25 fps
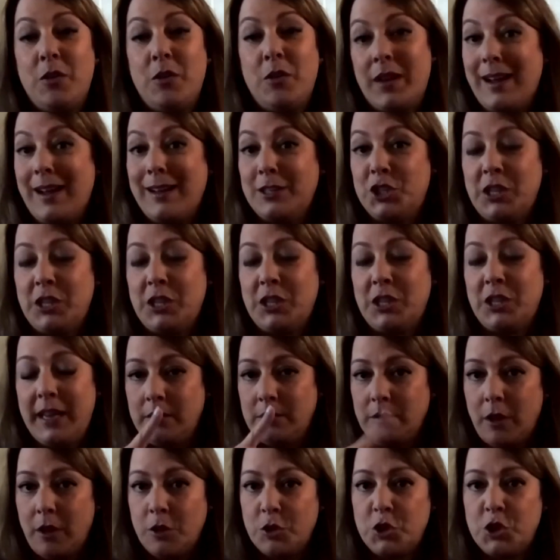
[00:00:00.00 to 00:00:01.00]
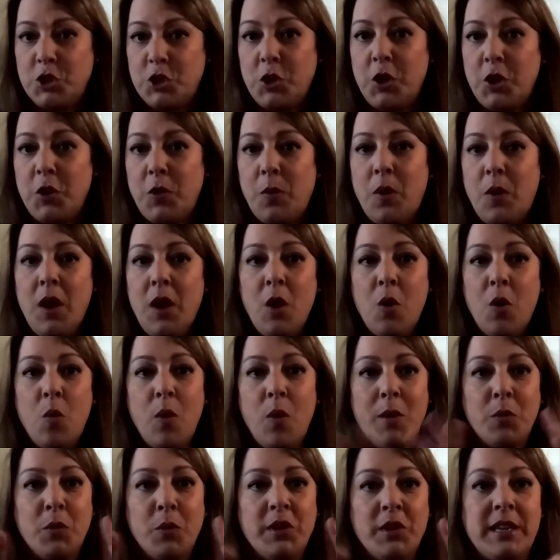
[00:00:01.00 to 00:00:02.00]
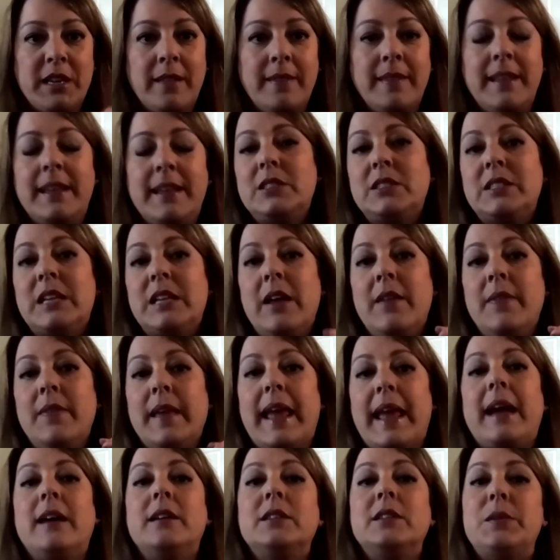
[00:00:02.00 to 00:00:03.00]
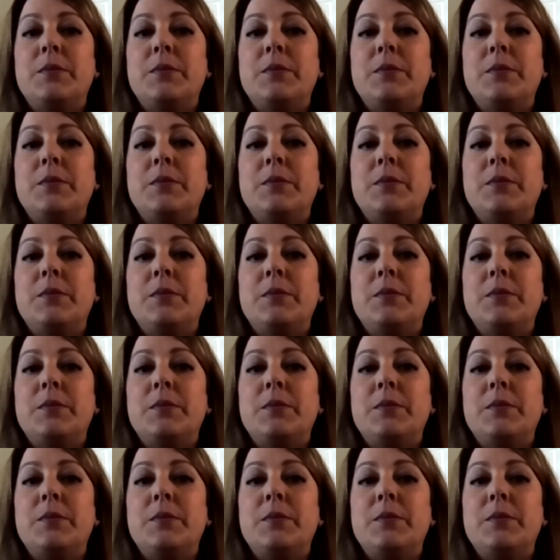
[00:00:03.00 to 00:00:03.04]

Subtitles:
And you can actually, I'll show you when we're done this,